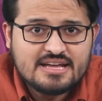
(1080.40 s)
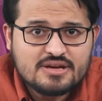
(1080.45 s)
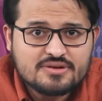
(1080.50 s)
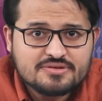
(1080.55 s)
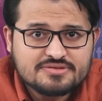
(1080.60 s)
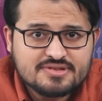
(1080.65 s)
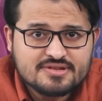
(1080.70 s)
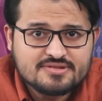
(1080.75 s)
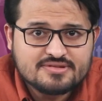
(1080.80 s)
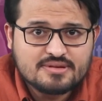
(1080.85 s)

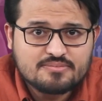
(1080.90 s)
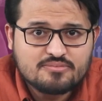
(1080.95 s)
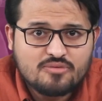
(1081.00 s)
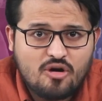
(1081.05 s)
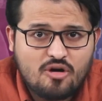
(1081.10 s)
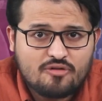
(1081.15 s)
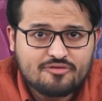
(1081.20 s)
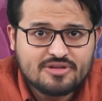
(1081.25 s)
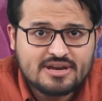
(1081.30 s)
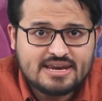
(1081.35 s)
ecosystem
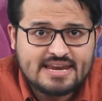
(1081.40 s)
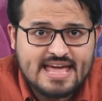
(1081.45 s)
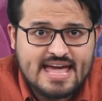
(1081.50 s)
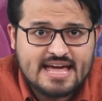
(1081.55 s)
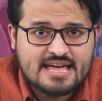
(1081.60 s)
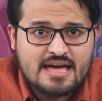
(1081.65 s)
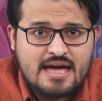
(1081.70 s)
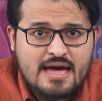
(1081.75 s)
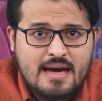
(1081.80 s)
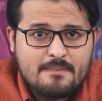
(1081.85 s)
of the
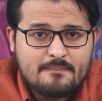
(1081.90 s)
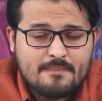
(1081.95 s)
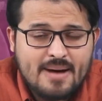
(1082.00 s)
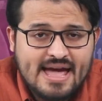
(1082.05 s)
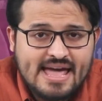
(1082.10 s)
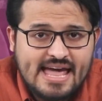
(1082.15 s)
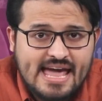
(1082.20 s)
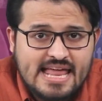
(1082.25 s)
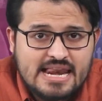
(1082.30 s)
lake by